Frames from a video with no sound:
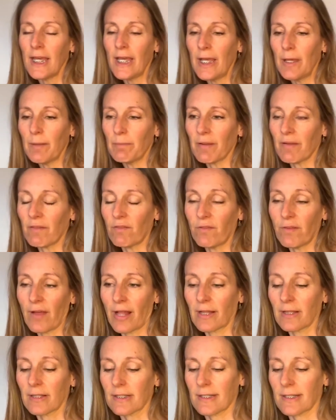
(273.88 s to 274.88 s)
be
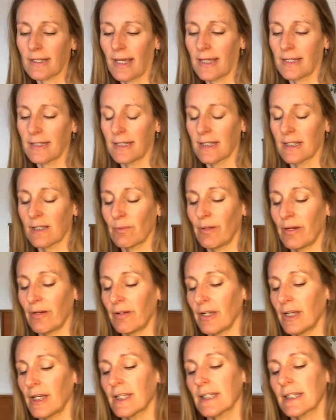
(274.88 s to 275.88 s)
felt and
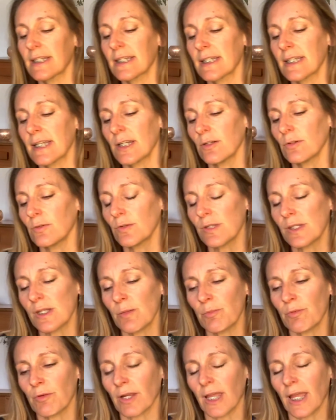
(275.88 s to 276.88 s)
experienced, and also
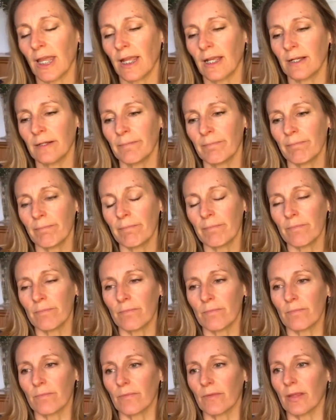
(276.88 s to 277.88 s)
bringing
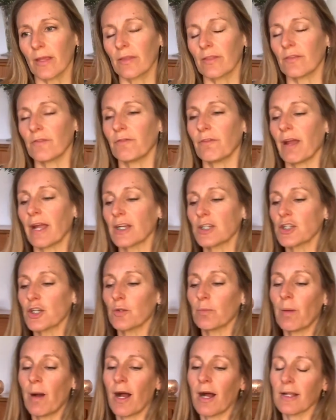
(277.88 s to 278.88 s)
the fractured
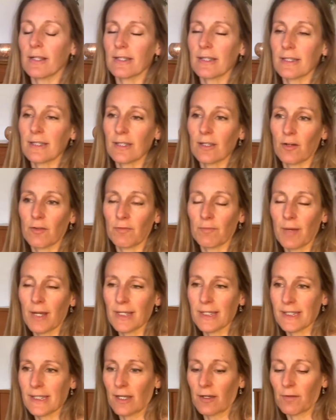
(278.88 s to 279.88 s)
parts of
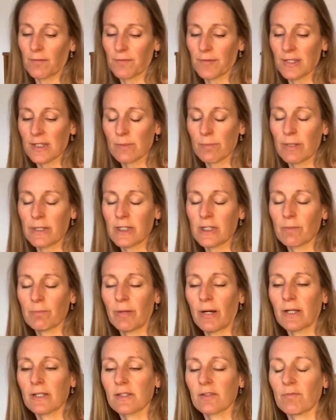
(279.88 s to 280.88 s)
myself, the splintered
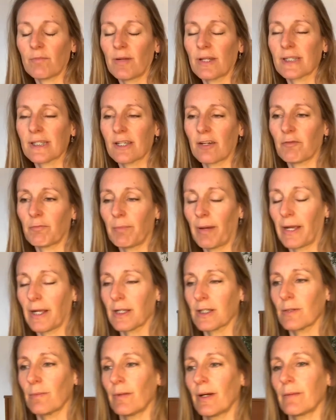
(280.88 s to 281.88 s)
parts of myself back
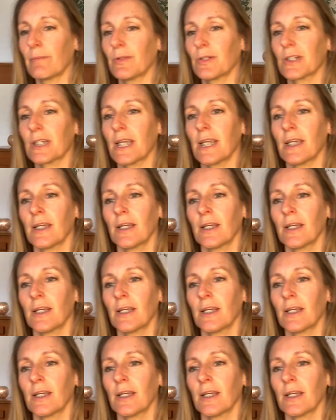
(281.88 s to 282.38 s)
to my body.